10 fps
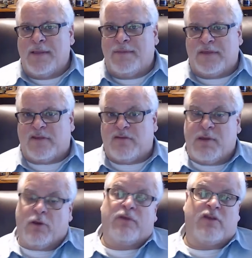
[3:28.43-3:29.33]
this is
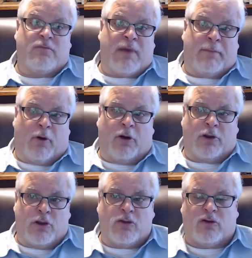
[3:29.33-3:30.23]
me or this is my
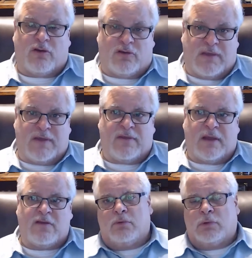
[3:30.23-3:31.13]
partner. You start to see these things.